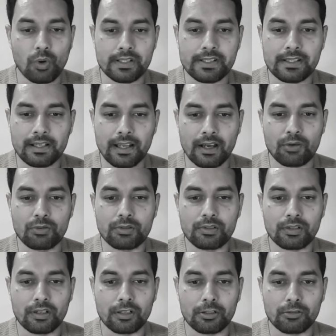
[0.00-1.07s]
is cloud?
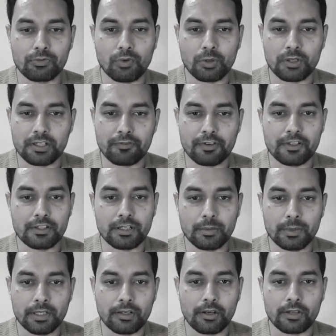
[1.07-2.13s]
What are different
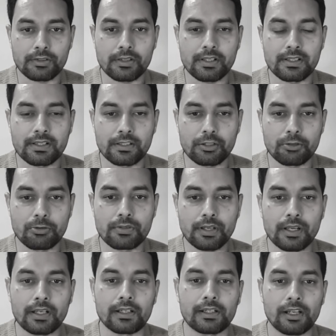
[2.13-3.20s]
terminologies used
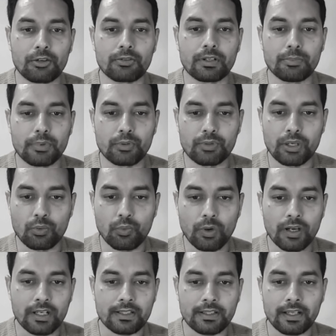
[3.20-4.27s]
in cloud computing
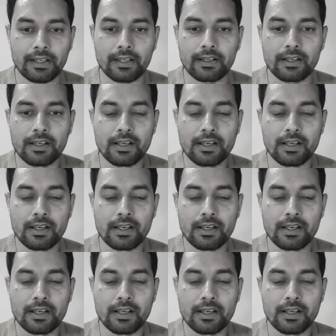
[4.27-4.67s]
world, like